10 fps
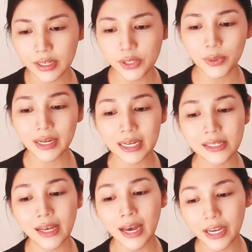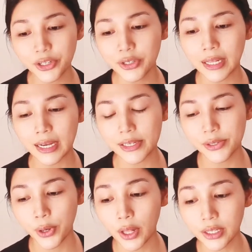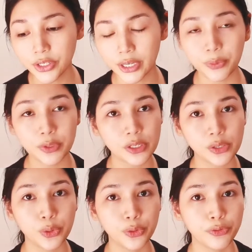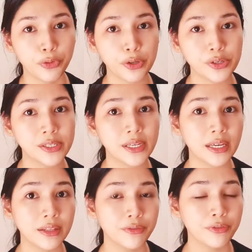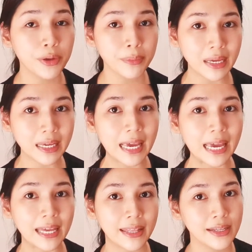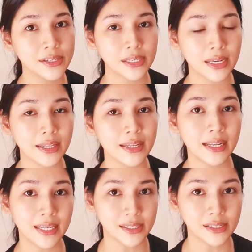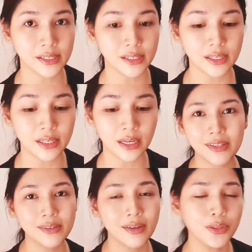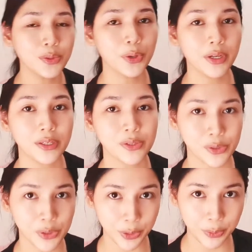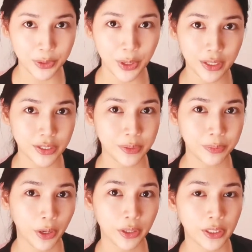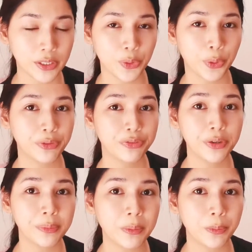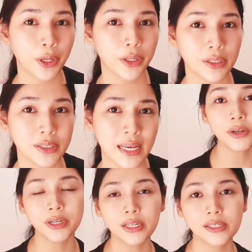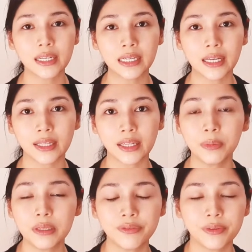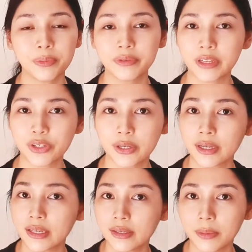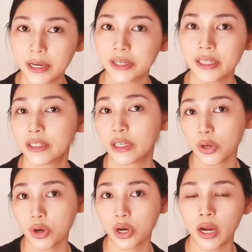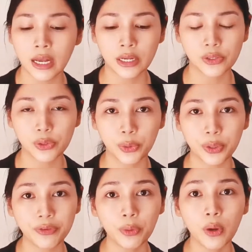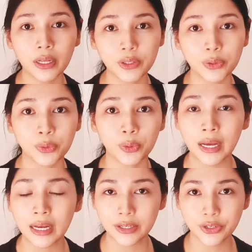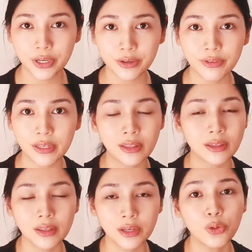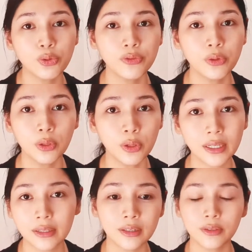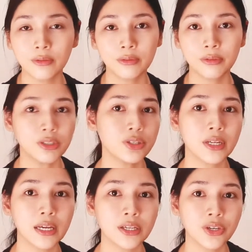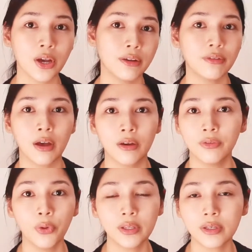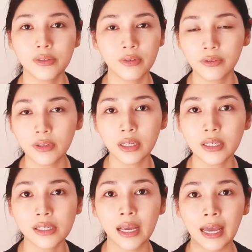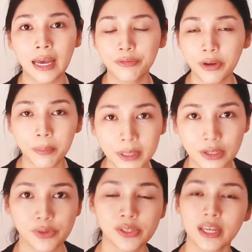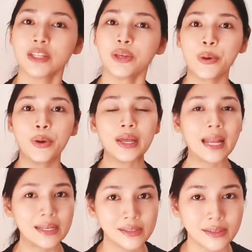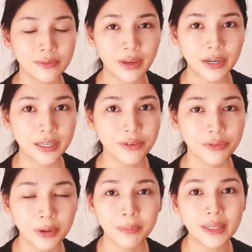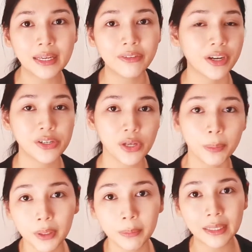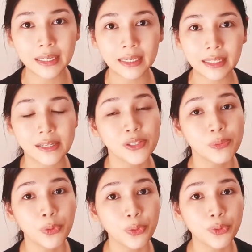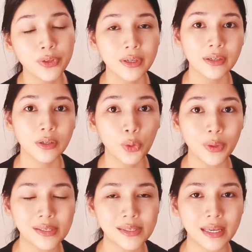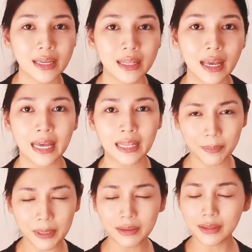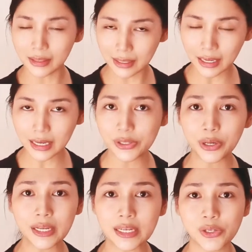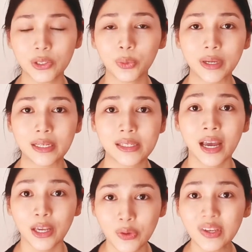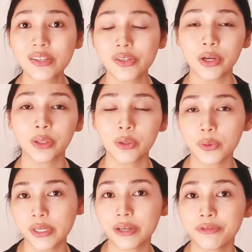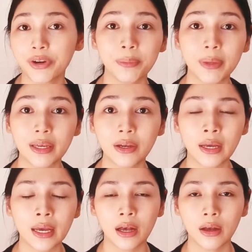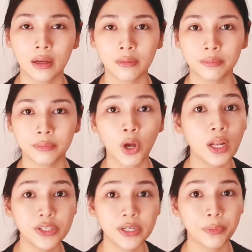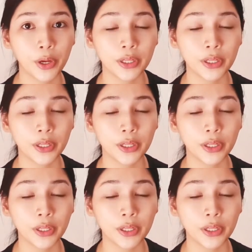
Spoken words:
This one has hydrolyzed collagen, which is good for skin firming and skin elasticity. It's not too early to start with collagen products or firming products. Koreans talaga, they believe in prevention is better than cure. So if you want to achieve the youthful look until you reach the age of 40s, 50s, firm pa din yung skin nyo, very firm pa din, very supple pa din, smooth, glowing skin. But as early as your 20s, you can start using firming collagen